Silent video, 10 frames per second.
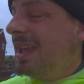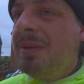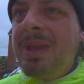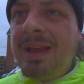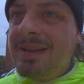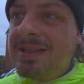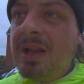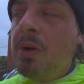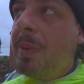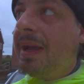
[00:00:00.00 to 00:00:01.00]
I keep getting
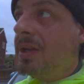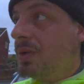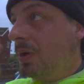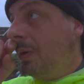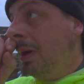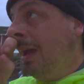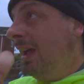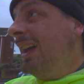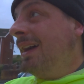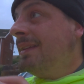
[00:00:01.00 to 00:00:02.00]
this lower back issue
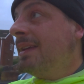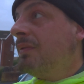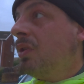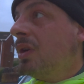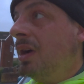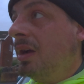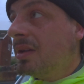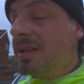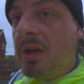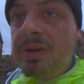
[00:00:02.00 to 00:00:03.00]
and then I've got to
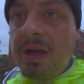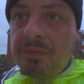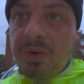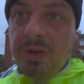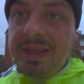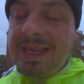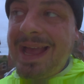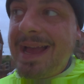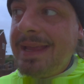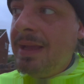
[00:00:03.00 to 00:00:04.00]
slow down for another
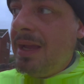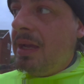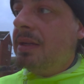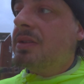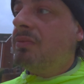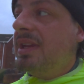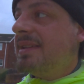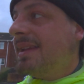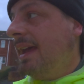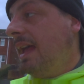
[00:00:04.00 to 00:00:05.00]
K to
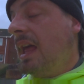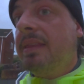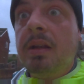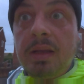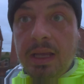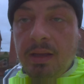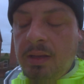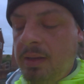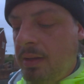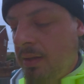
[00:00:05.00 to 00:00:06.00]
reset and then I get
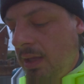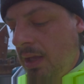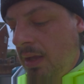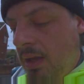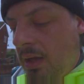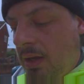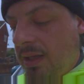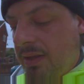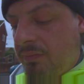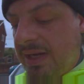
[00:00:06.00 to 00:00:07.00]

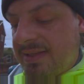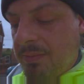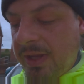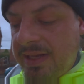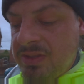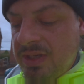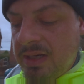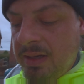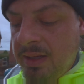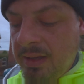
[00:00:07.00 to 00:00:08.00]
I get the rest of my
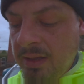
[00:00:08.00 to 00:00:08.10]
engine.